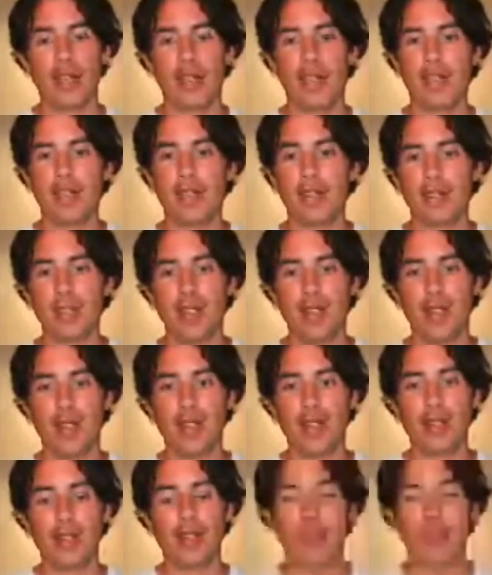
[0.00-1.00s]
this is
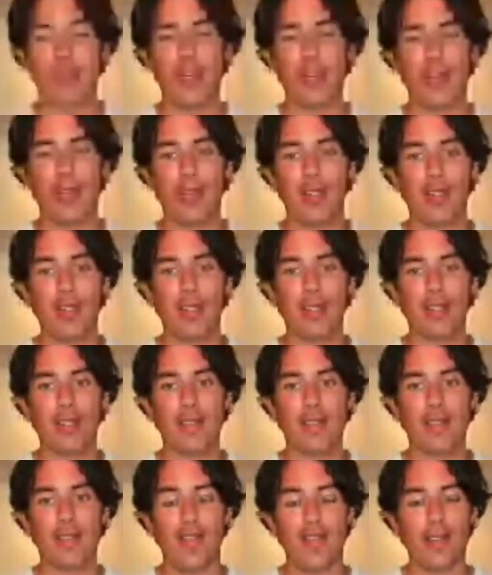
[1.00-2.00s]
something that
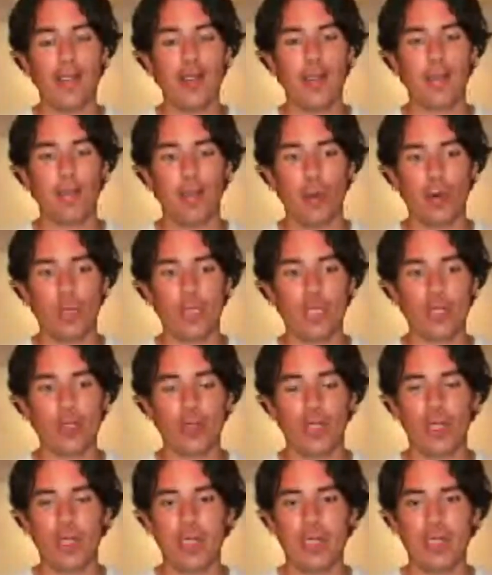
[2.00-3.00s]
is very
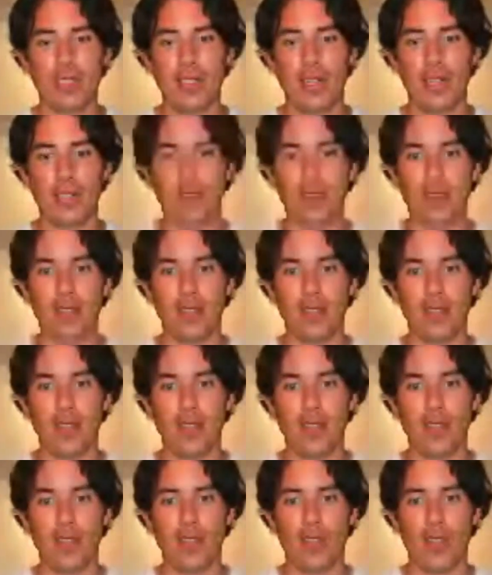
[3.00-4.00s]
important to understand
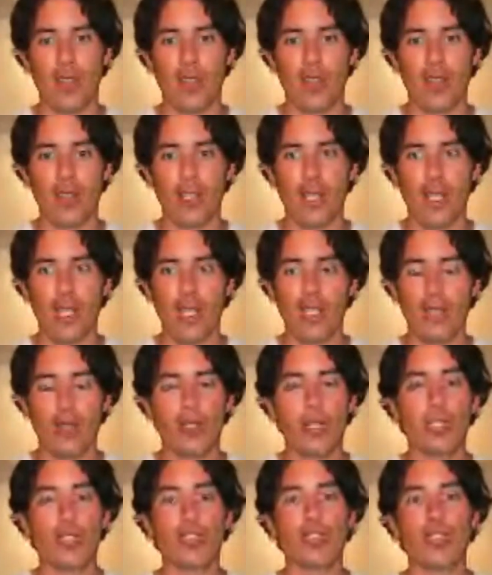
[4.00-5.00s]
in
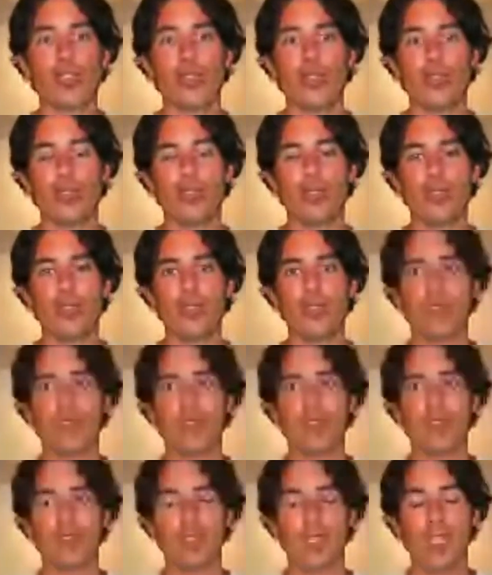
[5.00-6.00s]
order to
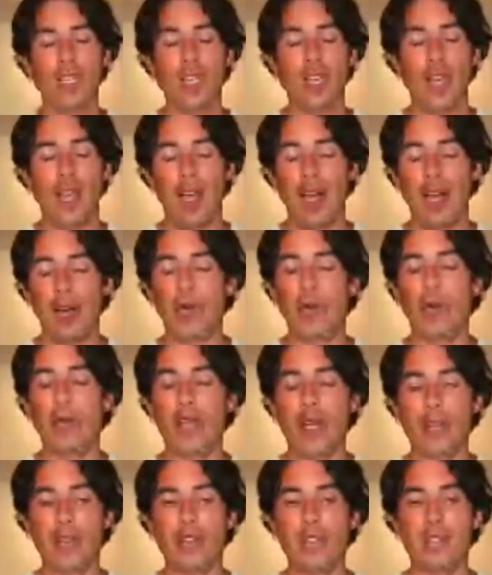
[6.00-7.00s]
see how we
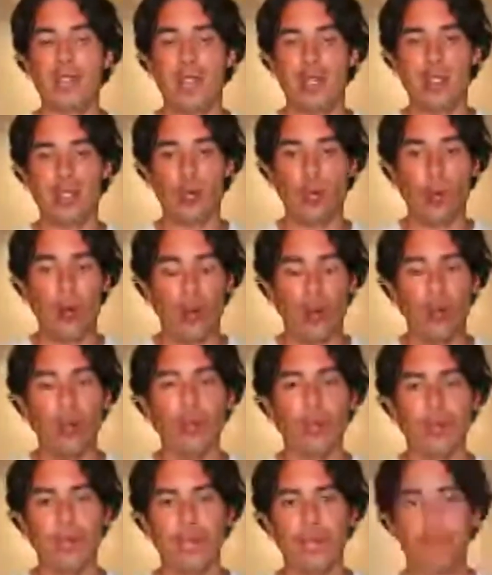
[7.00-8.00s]
understand the world.
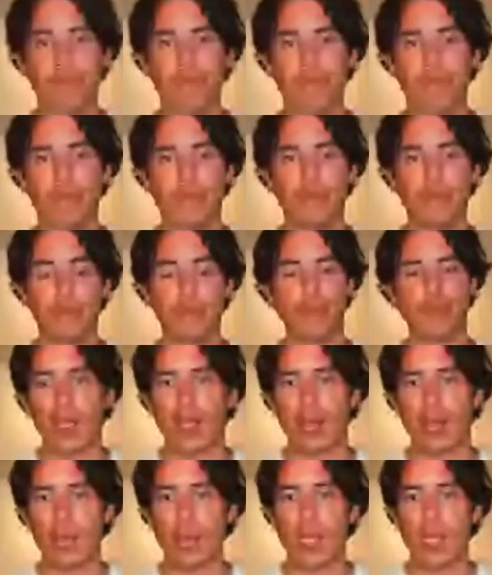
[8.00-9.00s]

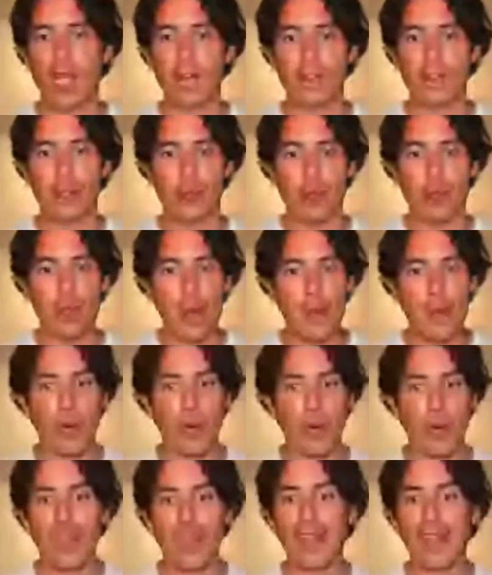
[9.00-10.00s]
We have to
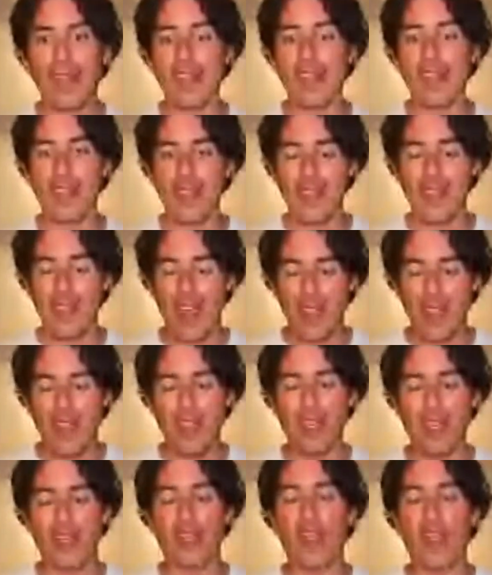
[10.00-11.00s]
remember that
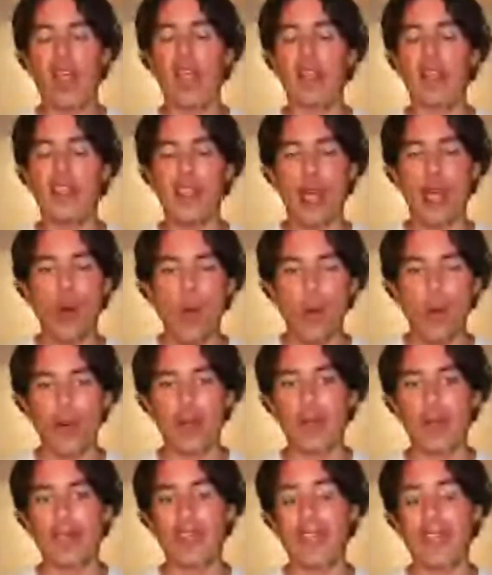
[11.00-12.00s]
nothing and no
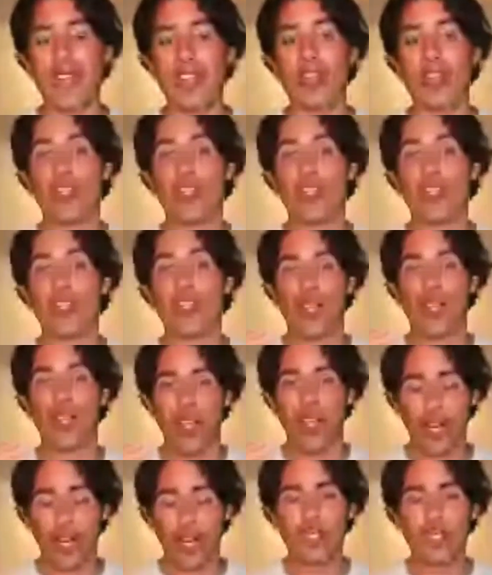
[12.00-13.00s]
one can
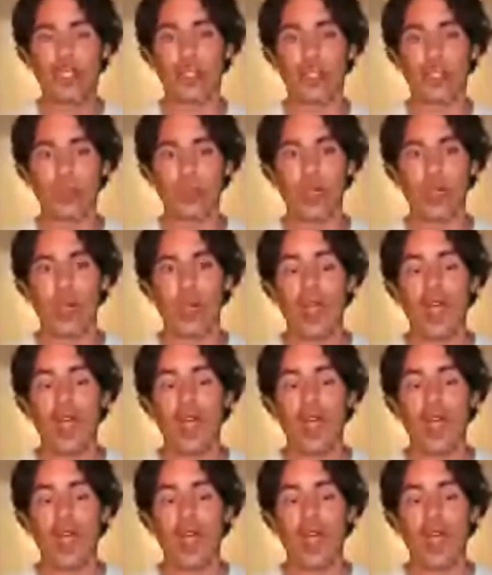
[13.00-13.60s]
hurt you